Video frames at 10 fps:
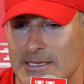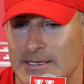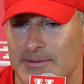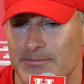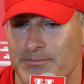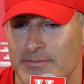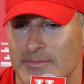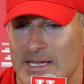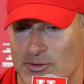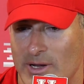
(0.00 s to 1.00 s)
uh,
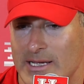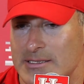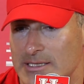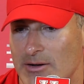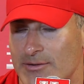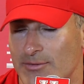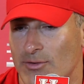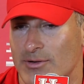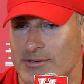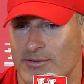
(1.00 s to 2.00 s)
that Greg has started
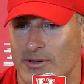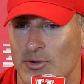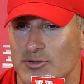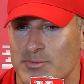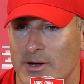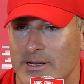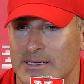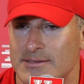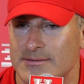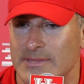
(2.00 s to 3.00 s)
for us, for the most part,
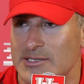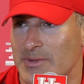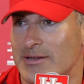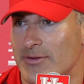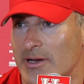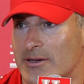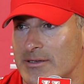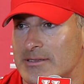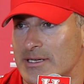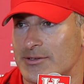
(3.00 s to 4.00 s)
he's he's made very good
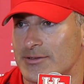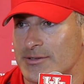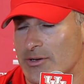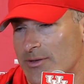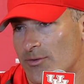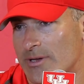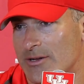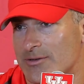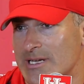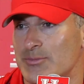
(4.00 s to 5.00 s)
decisions. You know, he threw the
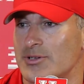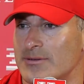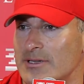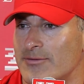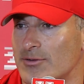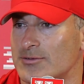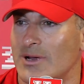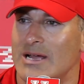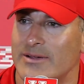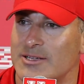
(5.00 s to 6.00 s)
interception in the first
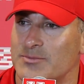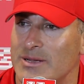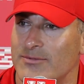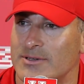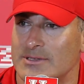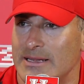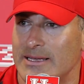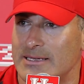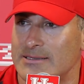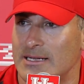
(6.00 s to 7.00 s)
drive against Memphis, and I
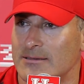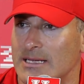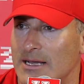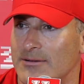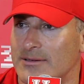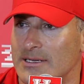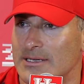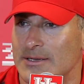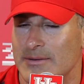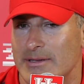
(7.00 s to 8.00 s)
think he's settled down
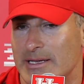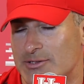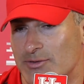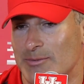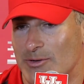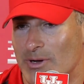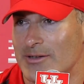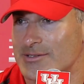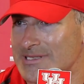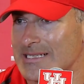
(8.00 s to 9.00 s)
extremely
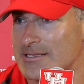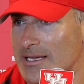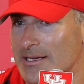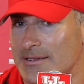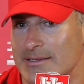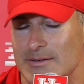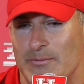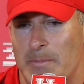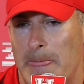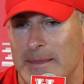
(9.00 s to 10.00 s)
well since then.
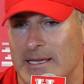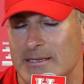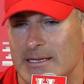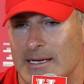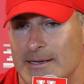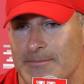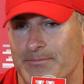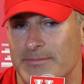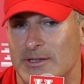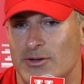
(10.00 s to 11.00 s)
And um,
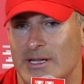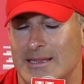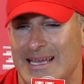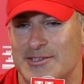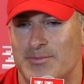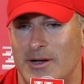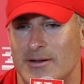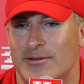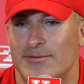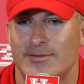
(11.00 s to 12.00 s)
you know, again, that's
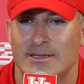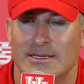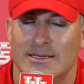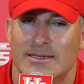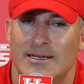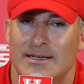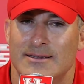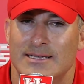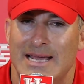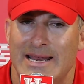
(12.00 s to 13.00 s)
part of
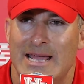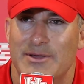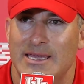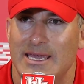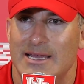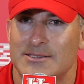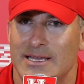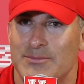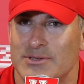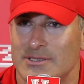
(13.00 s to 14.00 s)
uh, the dynamic he adds to
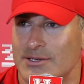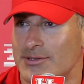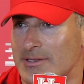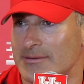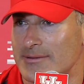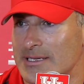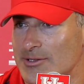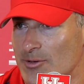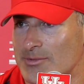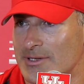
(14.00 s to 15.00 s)
that position in
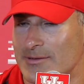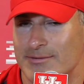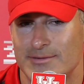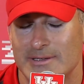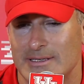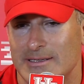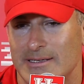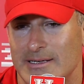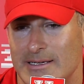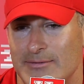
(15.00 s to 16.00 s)
terms of.
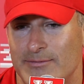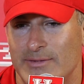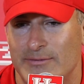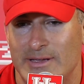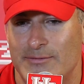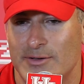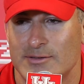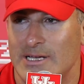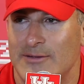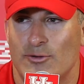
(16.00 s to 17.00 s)
Uh, if, if he
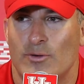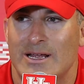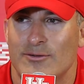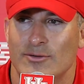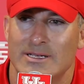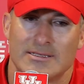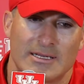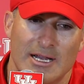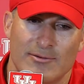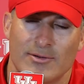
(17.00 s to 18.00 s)
feels like for whatever reason
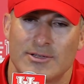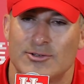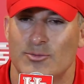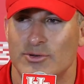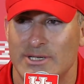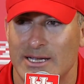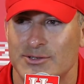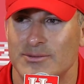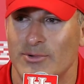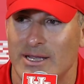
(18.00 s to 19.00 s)
coverage or
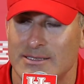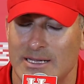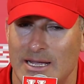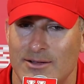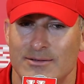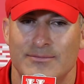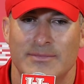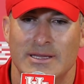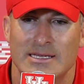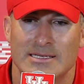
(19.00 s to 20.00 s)
protection breaks down,
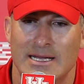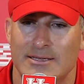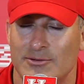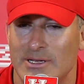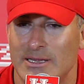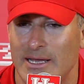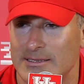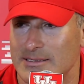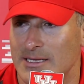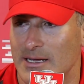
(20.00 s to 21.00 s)
he's got the green
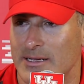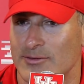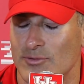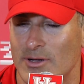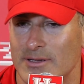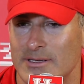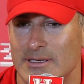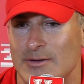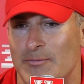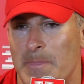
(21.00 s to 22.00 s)
light to tuck it and run.
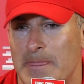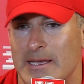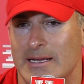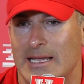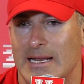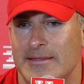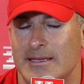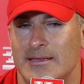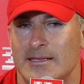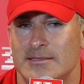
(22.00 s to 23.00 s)
And again, I
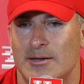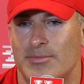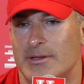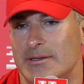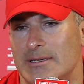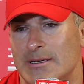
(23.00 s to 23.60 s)
think that's something